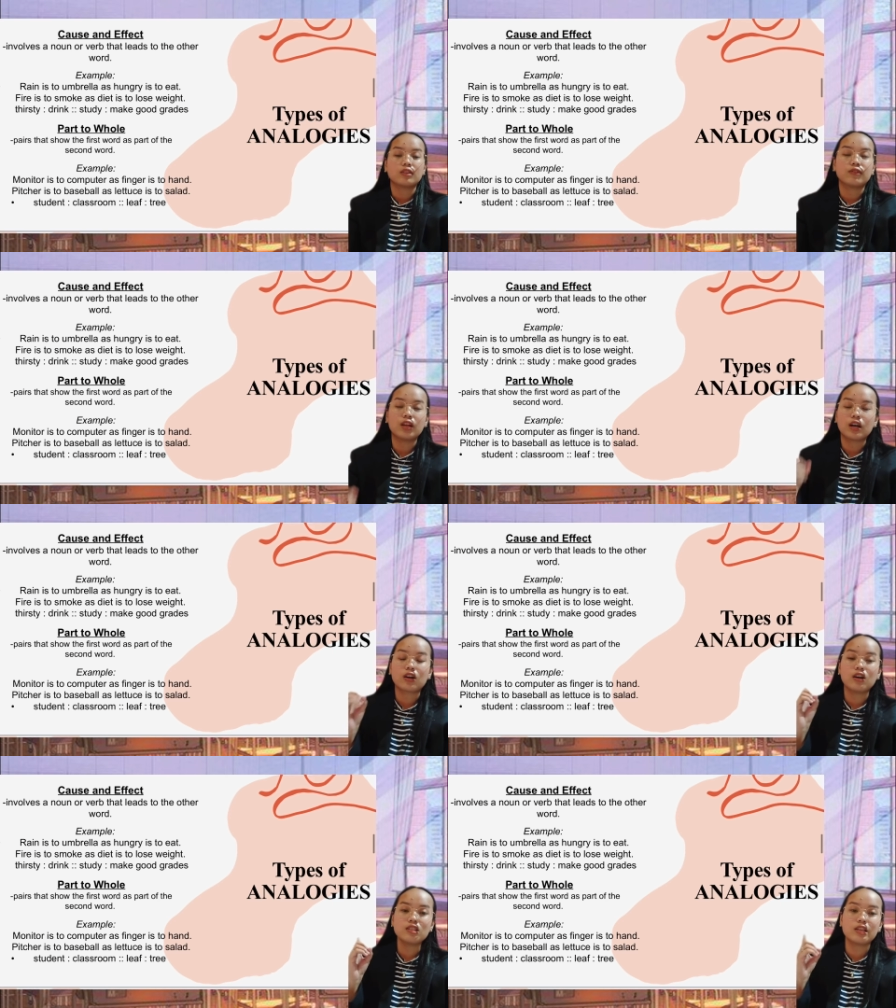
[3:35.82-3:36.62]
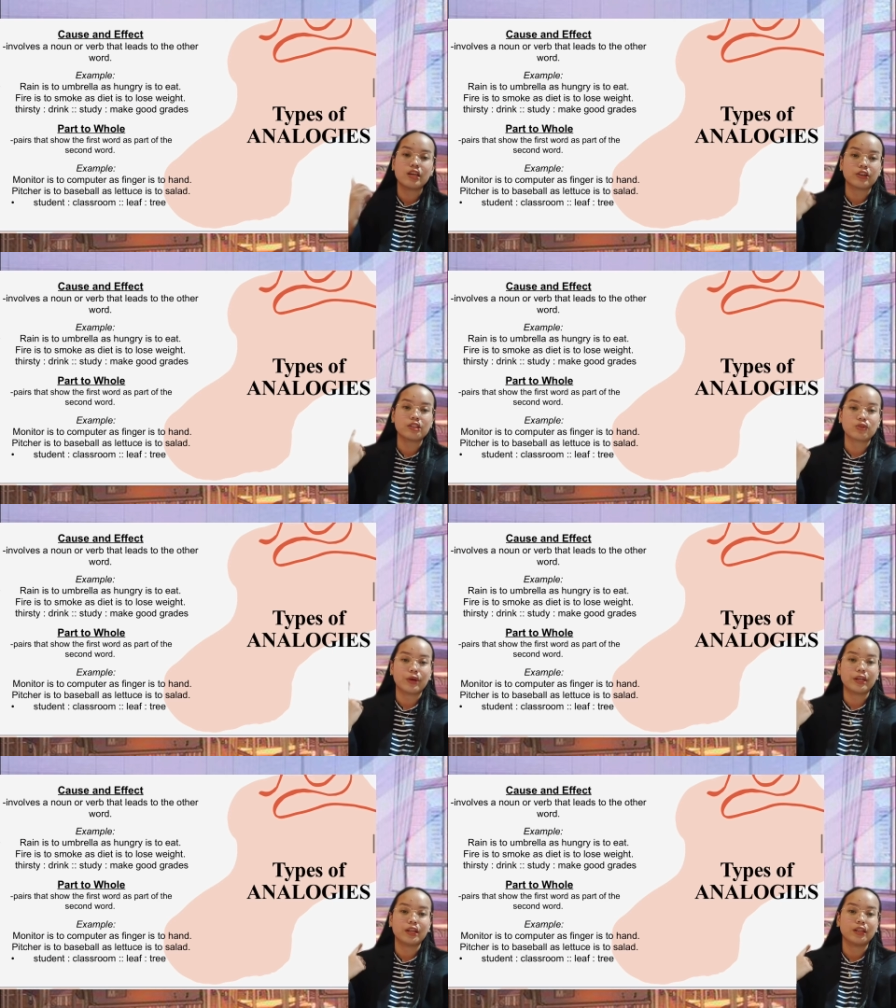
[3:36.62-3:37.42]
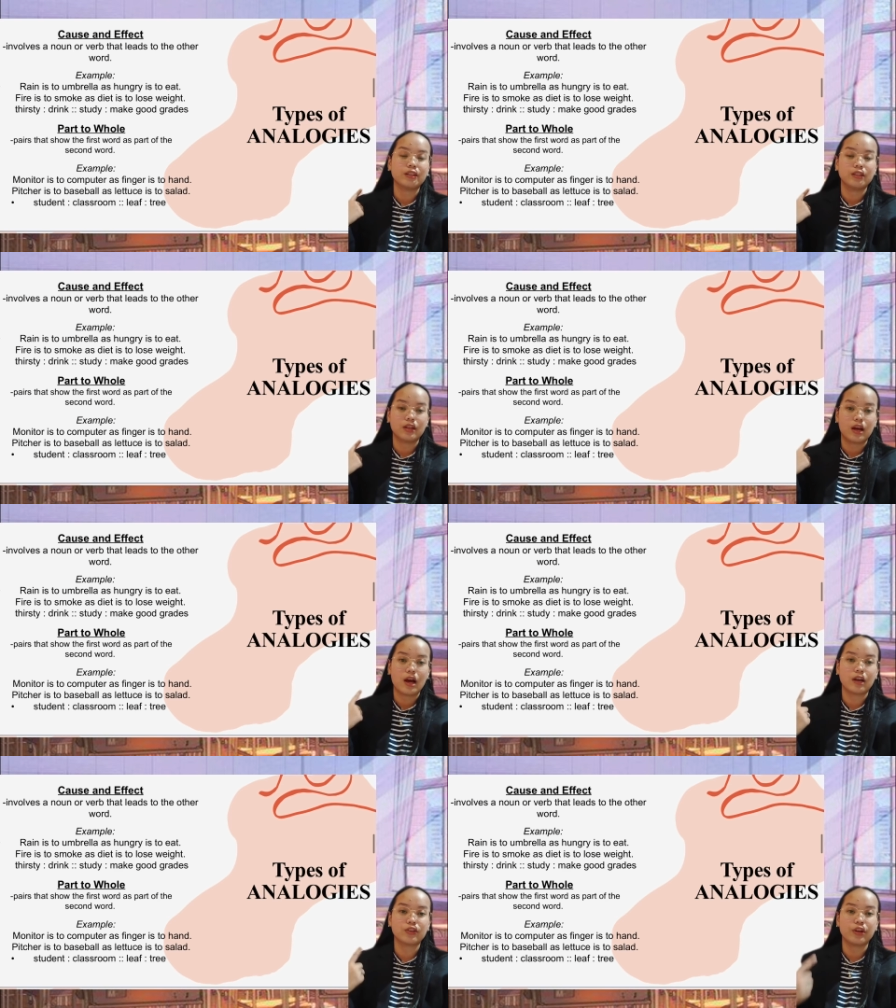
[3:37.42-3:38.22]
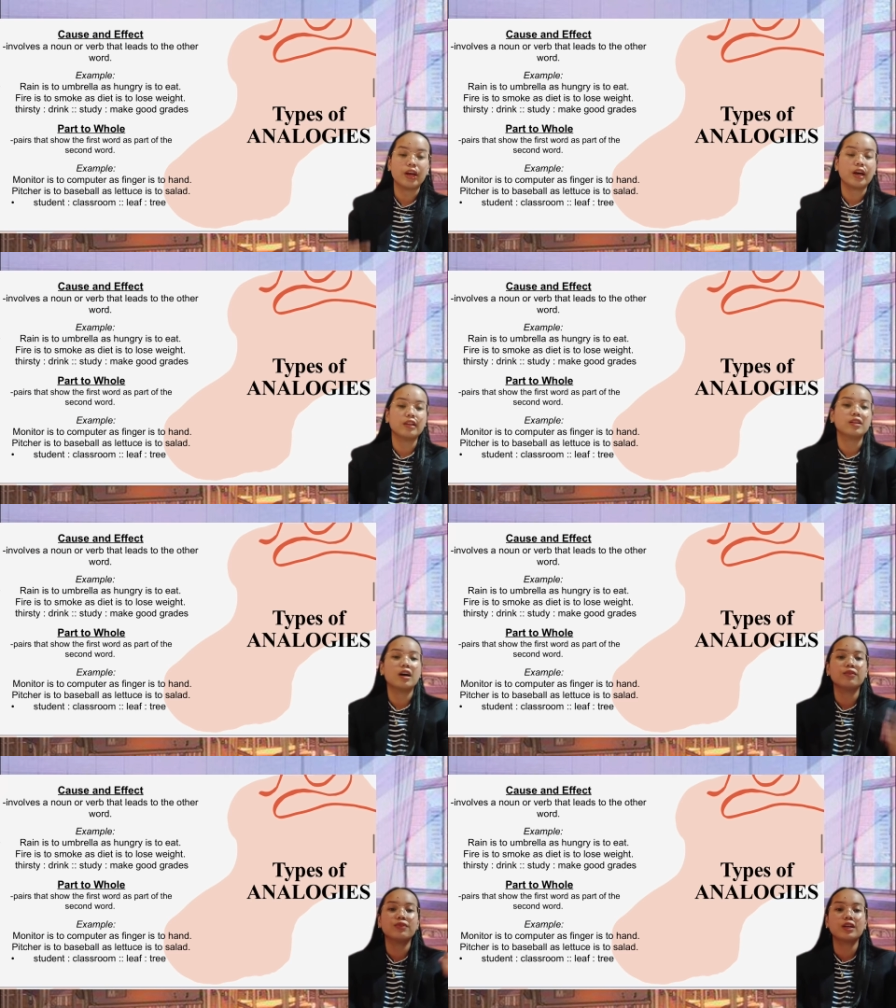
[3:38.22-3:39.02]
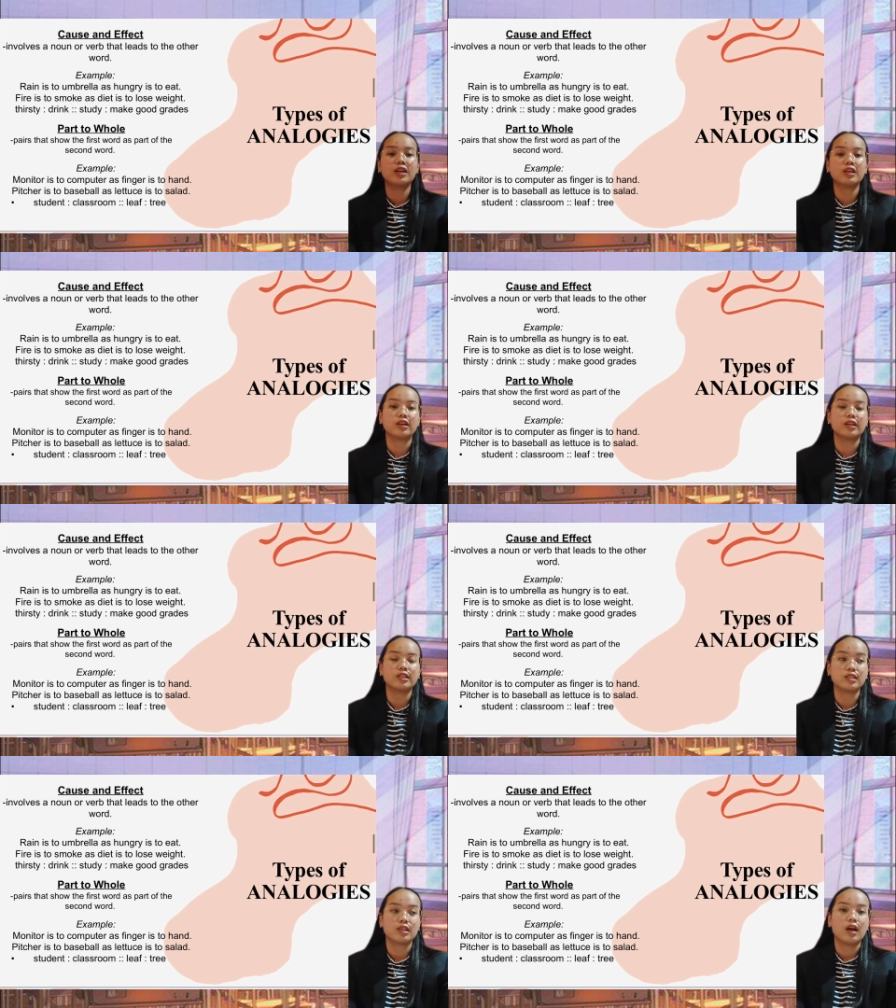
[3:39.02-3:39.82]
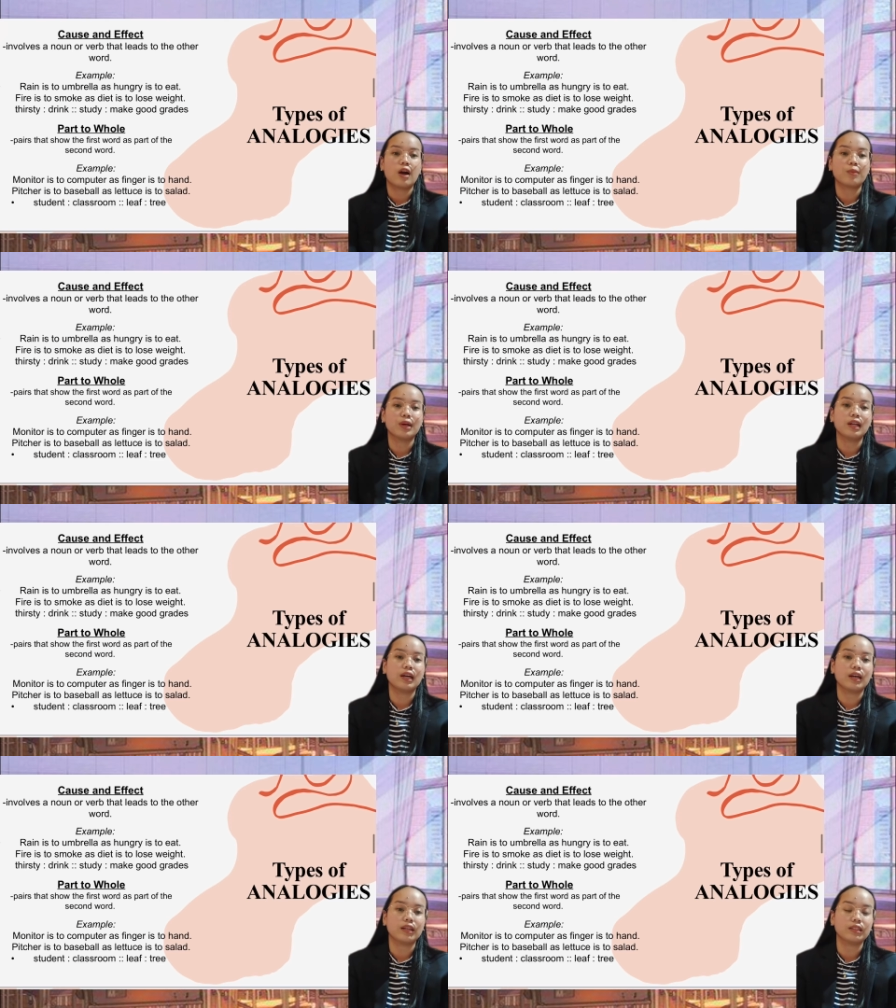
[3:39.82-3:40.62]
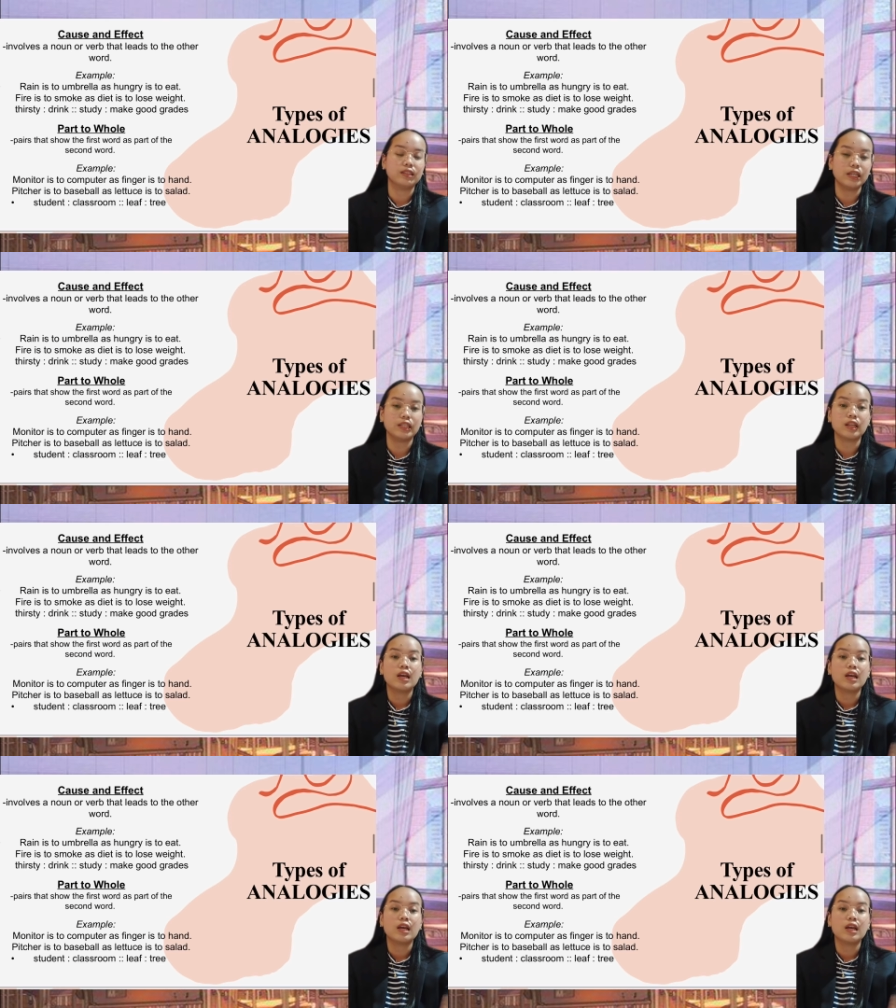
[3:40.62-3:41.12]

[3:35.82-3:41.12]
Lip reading: The cause here is rain and hungry, and the effect here is umbrella and eat.